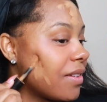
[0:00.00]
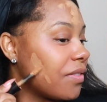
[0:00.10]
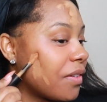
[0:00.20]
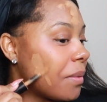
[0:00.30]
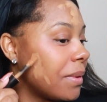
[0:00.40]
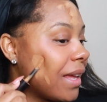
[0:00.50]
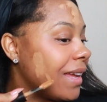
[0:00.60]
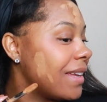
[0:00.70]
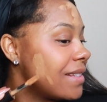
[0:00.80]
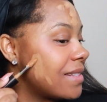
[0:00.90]
from the
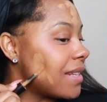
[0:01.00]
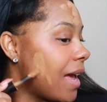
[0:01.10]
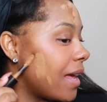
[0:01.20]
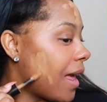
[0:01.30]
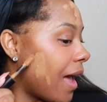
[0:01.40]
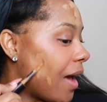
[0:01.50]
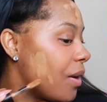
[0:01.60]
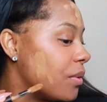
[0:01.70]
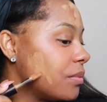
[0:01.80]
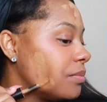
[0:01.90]
inside
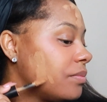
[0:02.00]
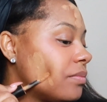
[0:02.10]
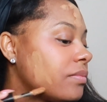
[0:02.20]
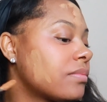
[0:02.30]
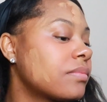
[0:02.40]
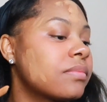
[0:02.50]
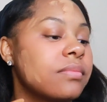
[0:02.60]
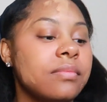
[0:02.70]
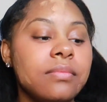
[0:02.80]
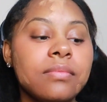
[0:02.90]
out.
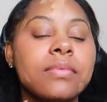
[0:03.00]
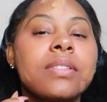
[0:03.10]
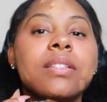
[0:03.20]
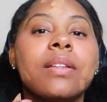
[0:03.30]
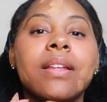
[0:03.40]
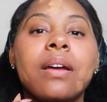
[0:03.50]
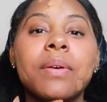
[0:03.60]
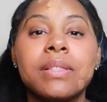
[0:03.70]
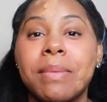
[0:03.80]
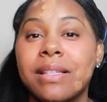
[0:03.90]
So that
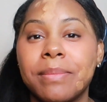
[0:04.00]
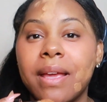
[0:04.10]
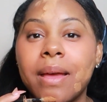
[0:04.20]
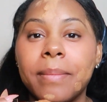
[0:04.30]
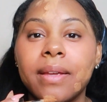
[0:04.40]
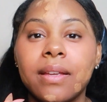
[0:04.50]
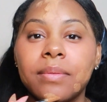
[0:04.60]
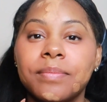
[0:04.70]
always makes me happy.